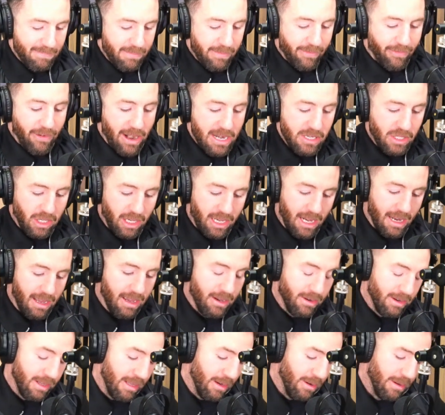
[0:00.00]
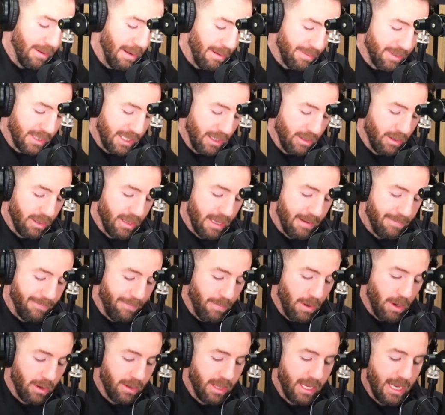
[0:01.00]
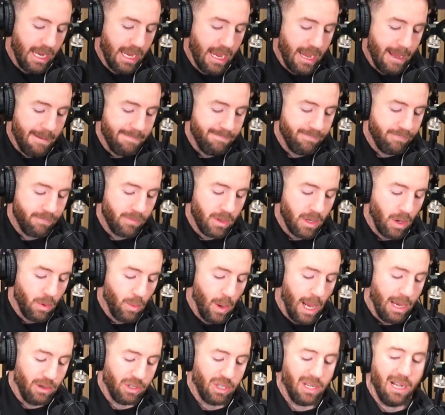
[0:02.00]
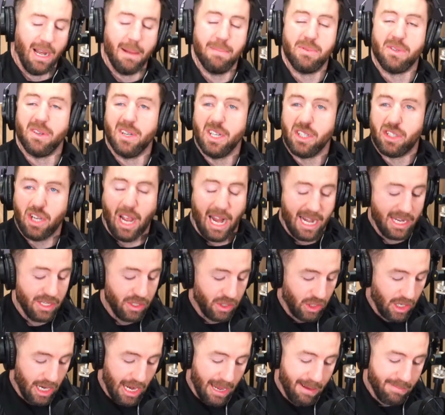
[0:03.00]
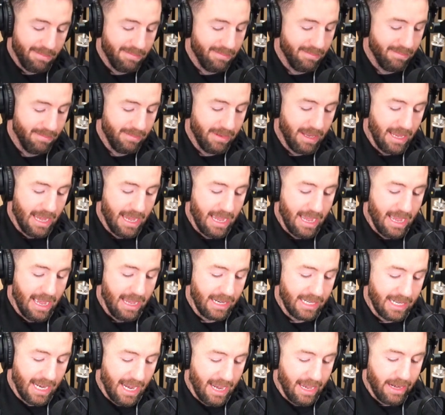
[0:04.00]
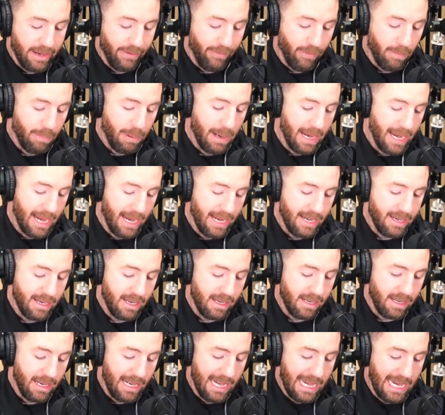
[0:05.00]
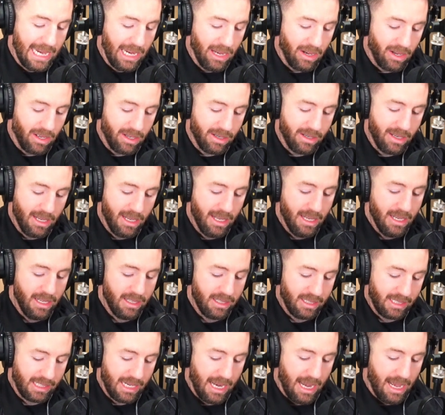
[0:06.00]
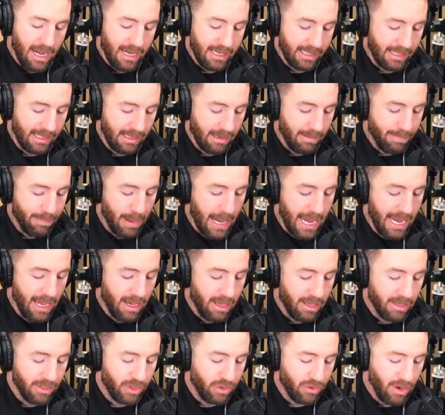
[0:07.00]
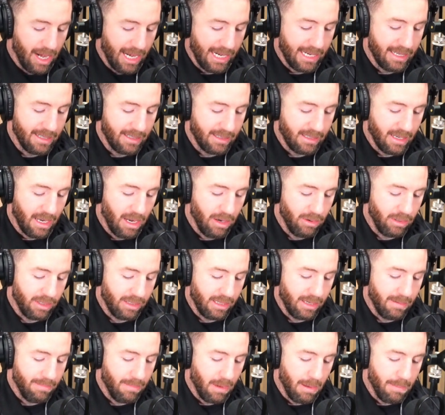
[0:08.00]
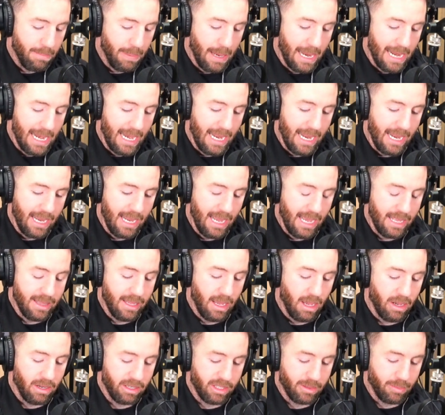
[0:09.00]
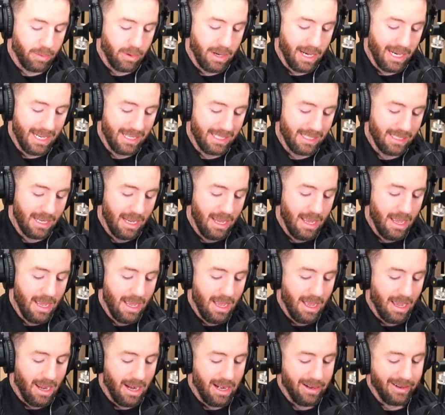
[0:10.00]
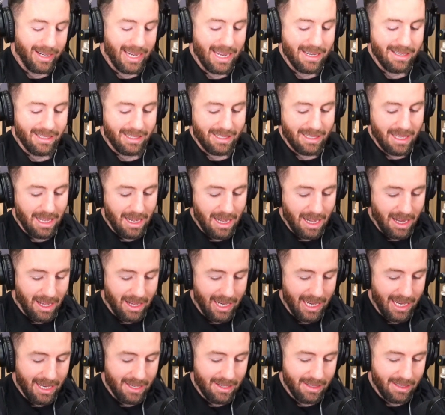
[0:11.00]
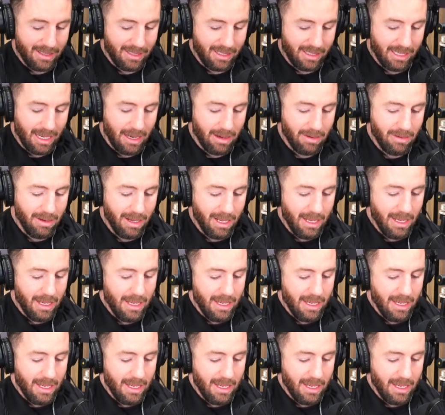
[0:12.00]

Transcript: French, obviously, all the Welsh clubs are in the Challenge Cup. Cardiff are playing Lyon, Scarlets have got Bayonne, Dragons are hosting Montpellier, and the Ospreys are against the Lions. So,